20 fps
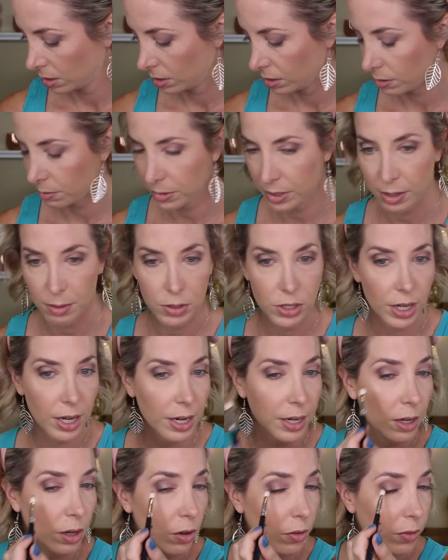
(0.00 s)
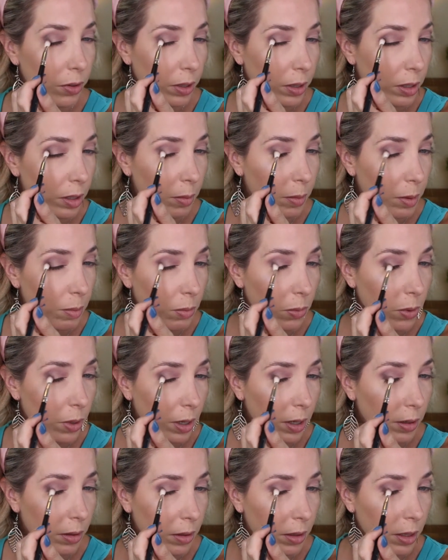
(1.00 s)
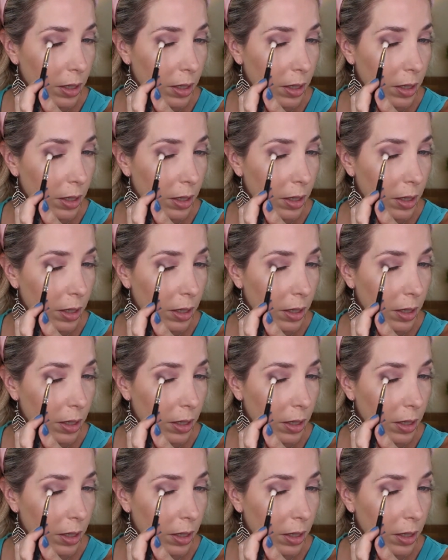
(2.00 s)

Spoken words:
Sometimes you gotta go for a little bit more.